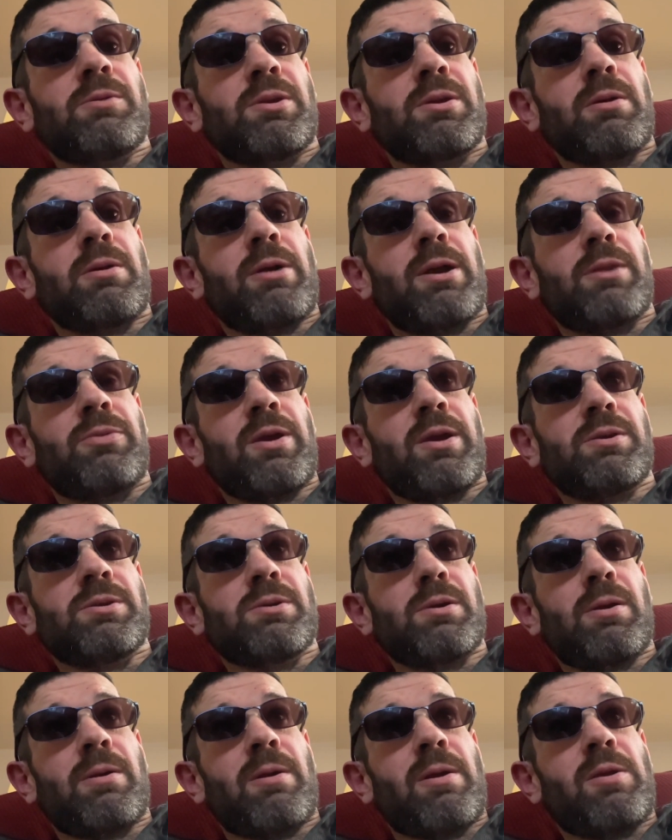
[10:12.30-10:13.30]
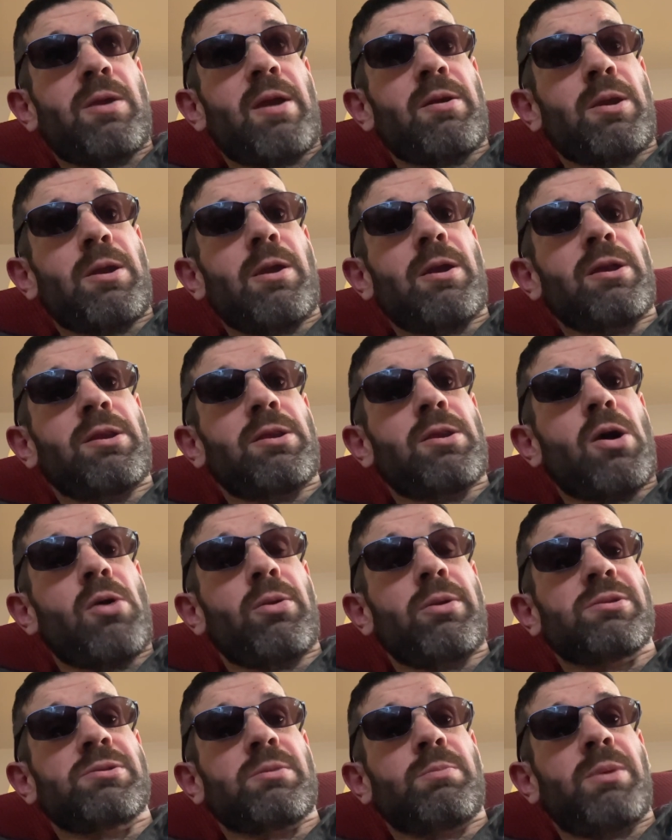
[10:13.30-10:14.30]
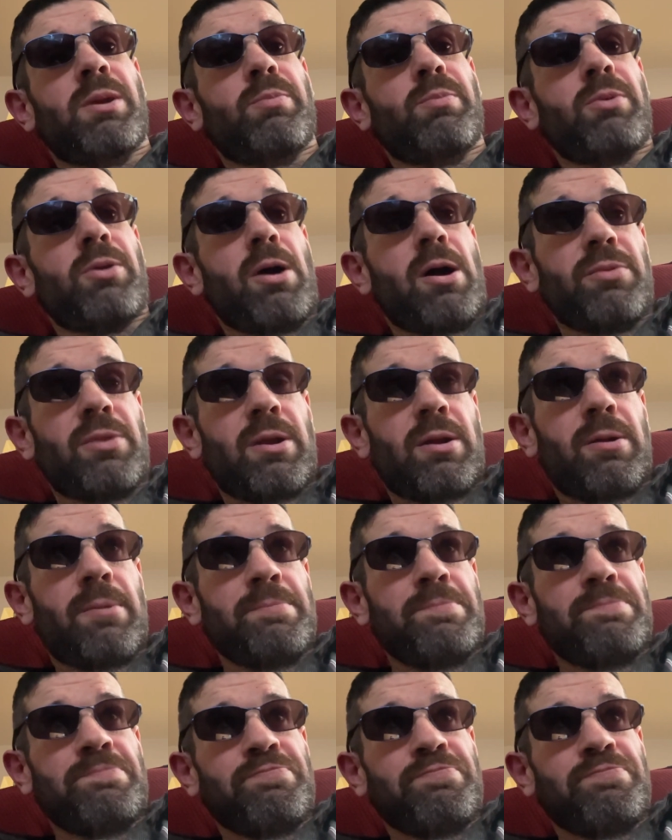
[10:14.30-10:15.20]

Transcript: cigarette things there. You can notice the people on there.